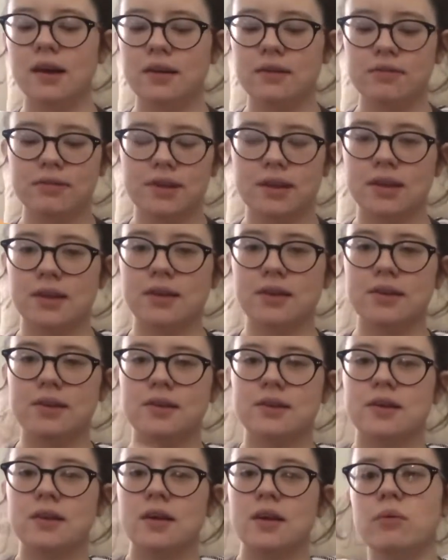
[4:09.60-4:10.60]
of this,
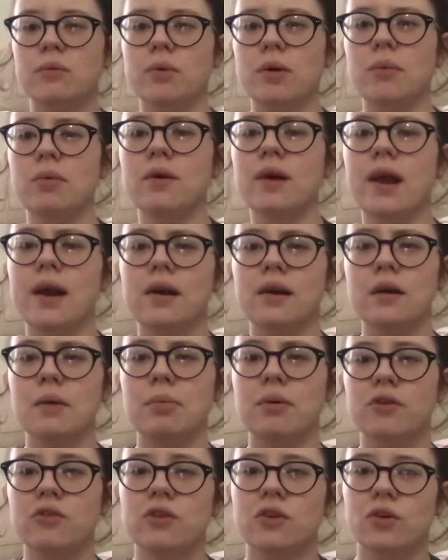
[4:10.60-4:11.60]
we will carry a
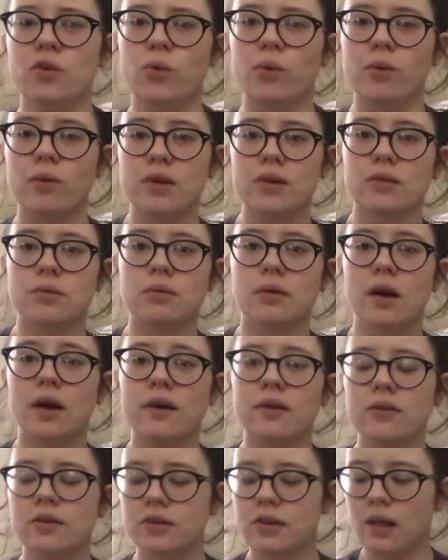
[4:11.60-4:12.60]
bunch of toys
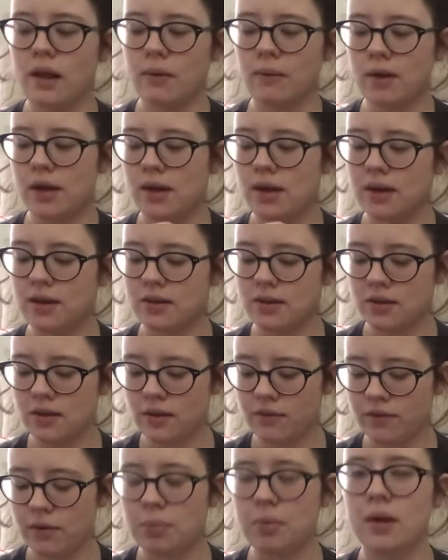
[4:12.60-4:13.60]
around so that way he has
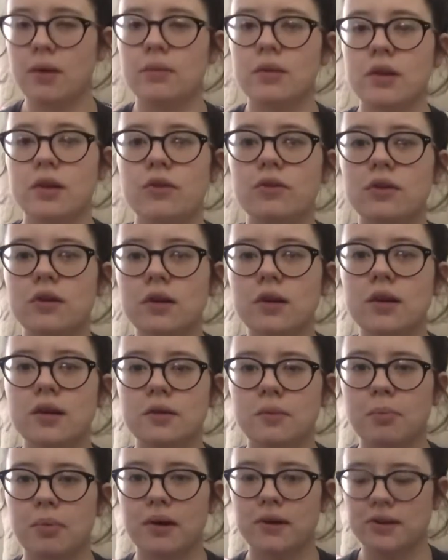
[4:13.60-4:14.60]
stuff to play with. Usually his
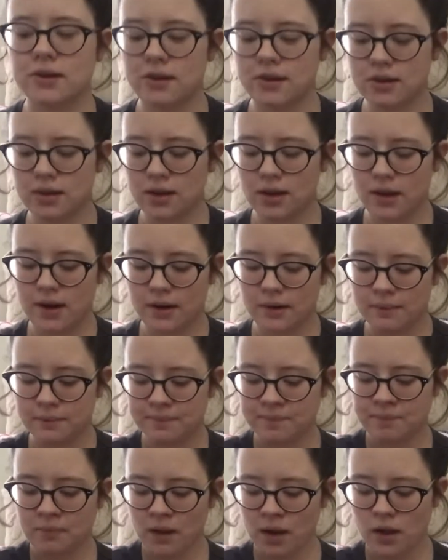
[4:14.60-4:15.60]
Buzz is in here.
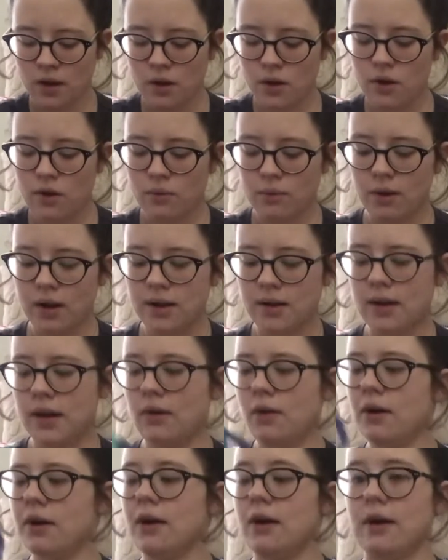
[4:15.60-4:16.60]
Right now
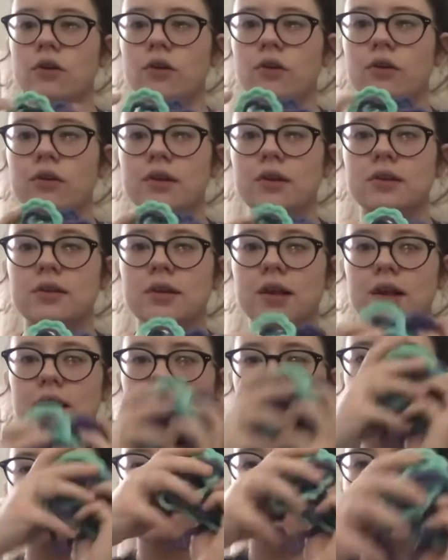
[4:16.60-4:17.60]
I got all these like
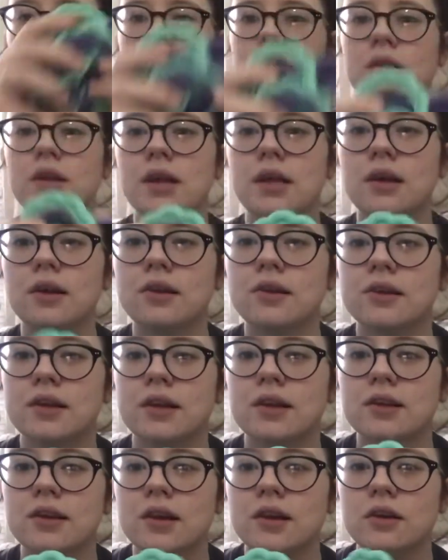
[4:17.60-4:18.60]
cute little links that
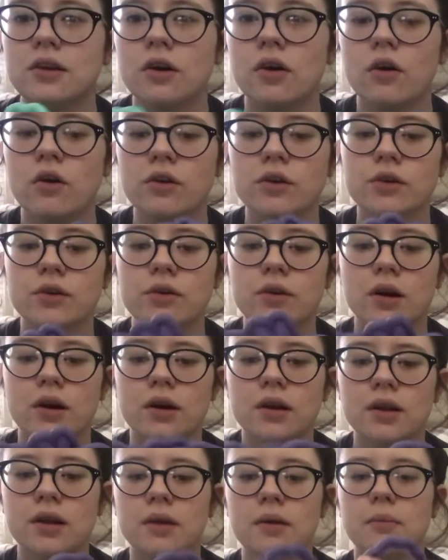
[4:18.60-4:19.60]
Santa also got
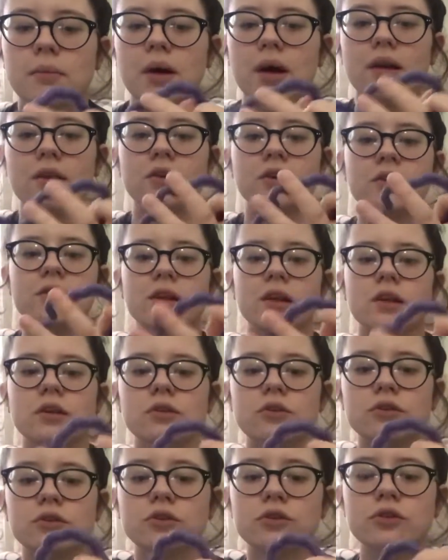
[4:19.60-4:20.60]
him. I just think
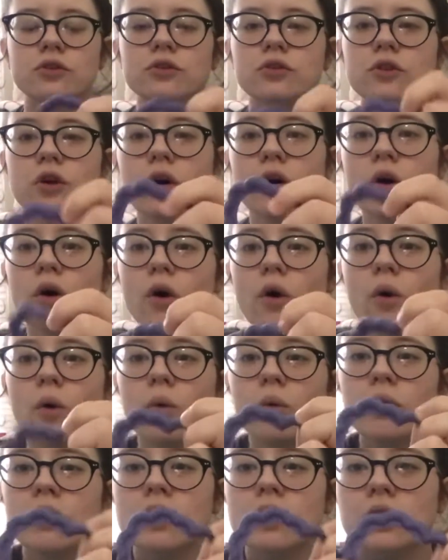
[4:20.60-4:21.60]
they're so
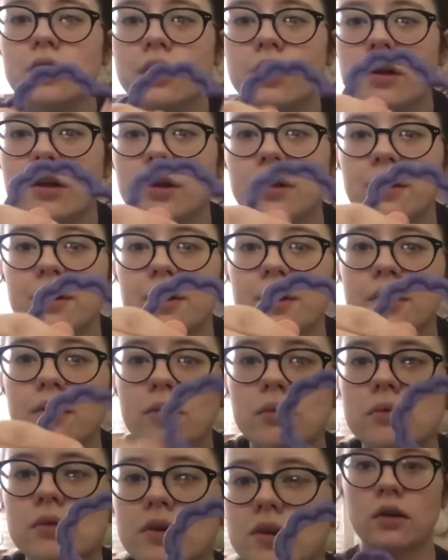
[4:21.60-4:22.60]

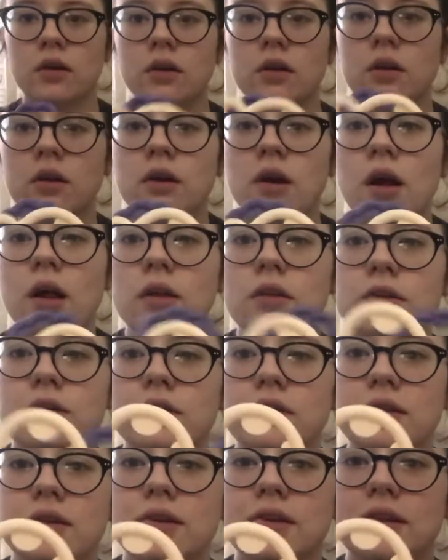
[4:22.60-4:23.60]
cute.
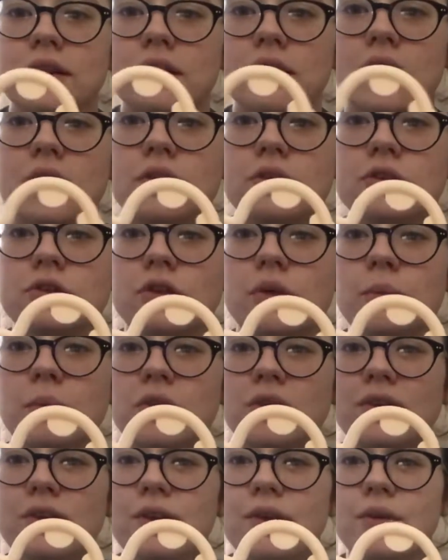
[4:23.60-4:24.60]
Colors that are so
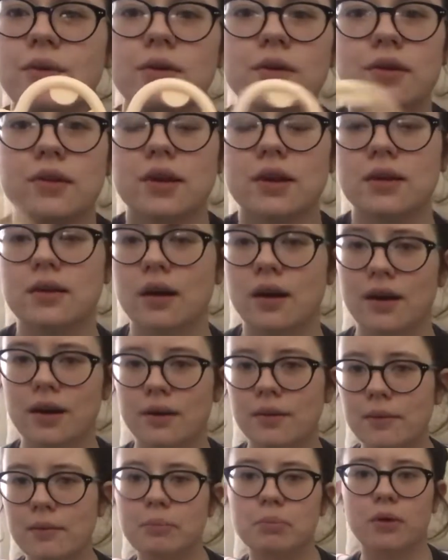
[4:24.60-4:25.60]
much cuter than like
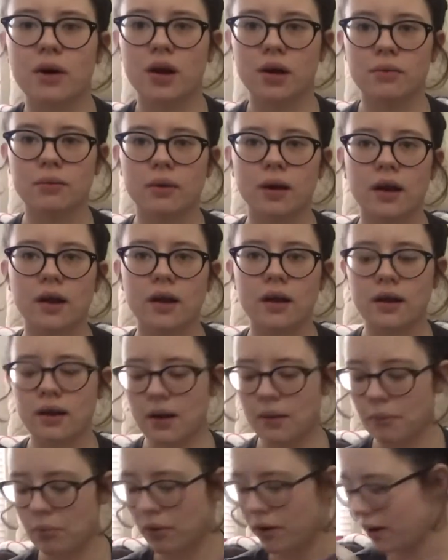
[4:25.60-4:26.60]
bright red
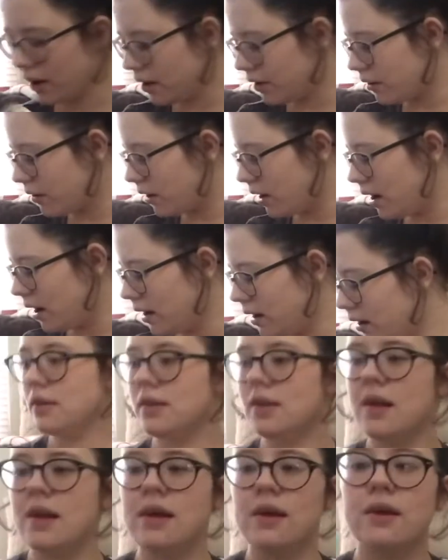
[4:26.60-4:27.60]
and bright green.
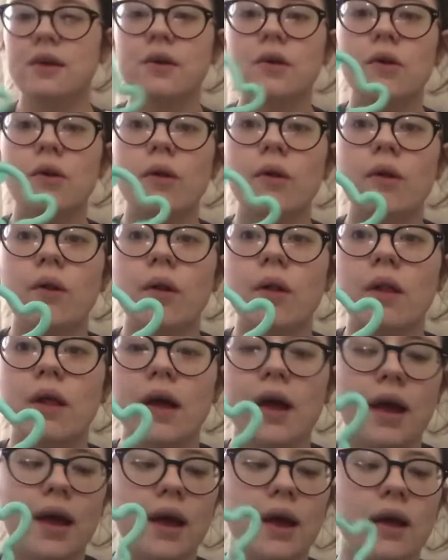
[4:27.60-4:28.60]
Teal
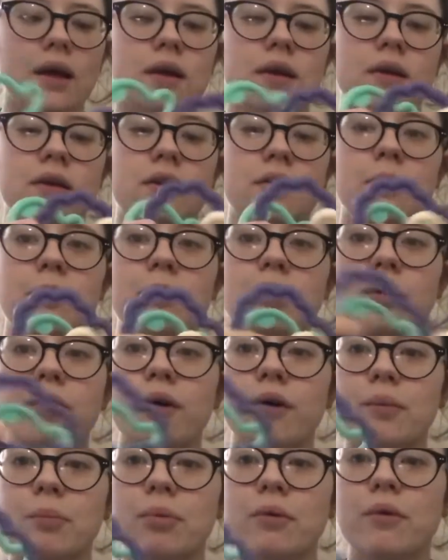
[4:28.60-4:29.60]
and
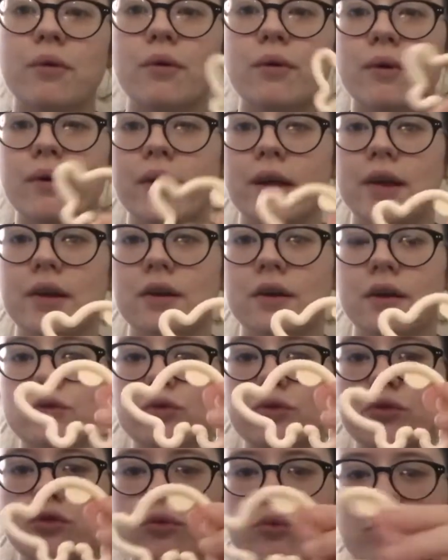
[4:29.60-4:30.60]
purple and
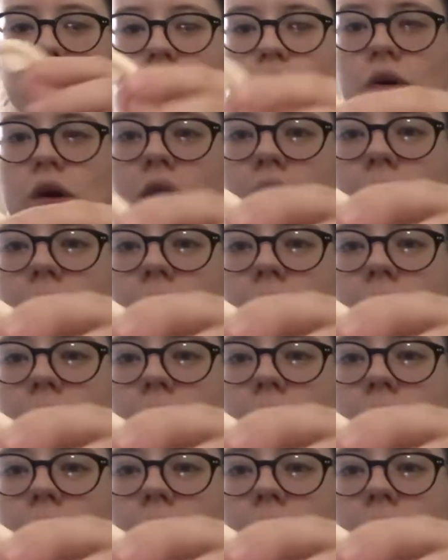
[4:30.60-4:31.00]
neutral